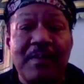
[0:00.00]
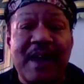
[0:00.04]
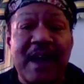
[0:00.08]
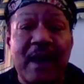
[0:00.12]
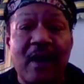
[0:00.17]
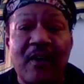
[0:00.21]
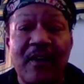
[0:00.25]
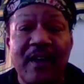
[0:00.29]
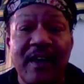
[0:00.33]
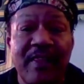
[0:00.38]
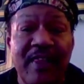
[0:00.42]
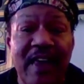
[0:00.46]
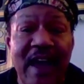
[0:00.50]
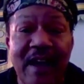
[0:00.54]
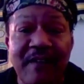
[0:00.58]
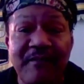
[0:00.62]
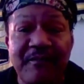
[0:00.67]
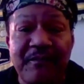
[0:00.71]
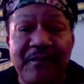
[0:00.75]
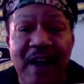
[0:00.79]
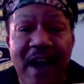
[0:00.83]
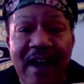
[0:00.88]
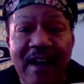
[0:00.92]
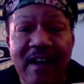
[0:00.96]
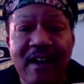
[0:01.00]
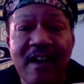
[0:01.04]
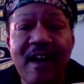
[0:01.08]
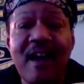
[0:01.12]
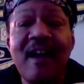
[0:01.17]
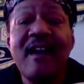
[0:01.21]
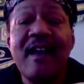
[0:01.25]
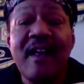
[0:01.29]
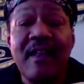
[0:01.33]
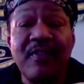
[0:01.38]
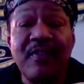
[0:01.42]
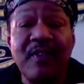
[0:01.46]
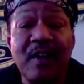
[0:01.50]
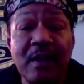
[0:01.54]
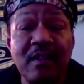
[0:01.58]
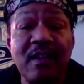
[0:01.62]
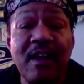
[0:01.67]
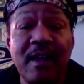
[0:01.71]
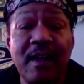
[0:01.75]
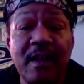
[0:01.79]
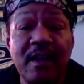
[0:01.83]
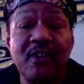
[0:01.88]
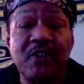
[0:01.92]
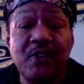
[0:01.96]
carry that fight, and the
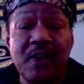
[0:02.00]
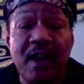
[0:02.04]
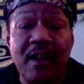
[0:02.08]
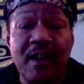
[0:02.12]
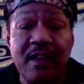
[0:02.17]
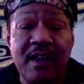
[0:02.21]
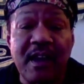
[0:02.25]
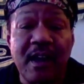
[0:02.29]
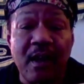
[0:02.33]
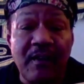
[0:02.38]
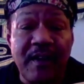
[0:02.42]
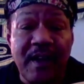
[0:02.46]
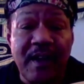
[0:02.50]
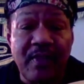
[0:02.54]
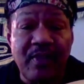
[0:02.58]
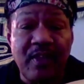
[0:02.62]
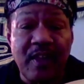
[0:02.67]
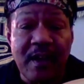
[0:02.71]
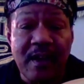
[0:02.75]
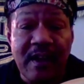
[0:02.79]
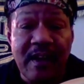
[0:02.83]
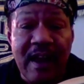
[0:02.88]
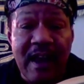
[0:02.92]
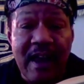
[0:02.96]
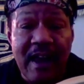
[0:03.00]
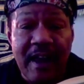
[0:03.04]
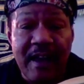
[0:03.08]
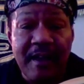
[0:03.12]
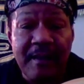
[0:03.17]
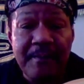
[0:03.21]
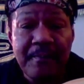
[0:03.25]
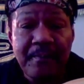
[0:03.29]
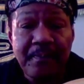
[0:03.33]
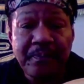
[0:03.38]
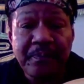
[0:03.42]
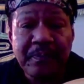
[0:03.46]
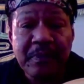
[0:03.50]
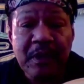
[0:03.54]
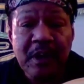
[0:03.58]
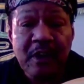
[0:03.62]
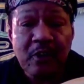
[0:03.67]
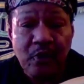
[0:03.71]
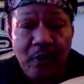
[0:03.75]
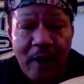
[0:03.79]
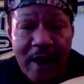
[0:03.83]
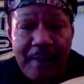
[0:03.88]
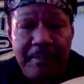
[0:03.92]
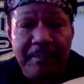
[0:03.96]
Tlingits had carried the day.
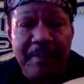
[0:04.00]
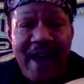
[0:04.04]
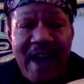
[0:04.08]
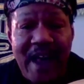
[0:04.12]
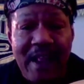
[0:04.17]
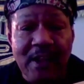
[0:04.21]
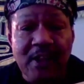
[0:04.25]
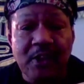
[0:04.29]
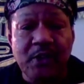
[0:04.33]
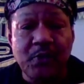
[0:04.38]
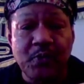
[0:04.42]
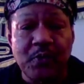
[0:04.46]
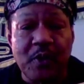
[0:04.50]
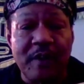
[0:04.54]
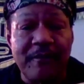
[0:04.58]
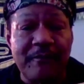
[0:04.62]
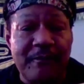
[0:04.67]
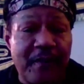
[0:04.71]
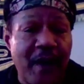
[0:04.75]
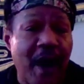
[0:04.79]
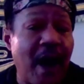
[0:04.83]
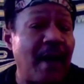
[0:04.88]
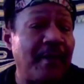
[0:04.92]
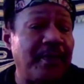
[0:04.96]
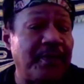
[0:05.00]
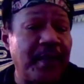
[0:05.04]
Great battles were fought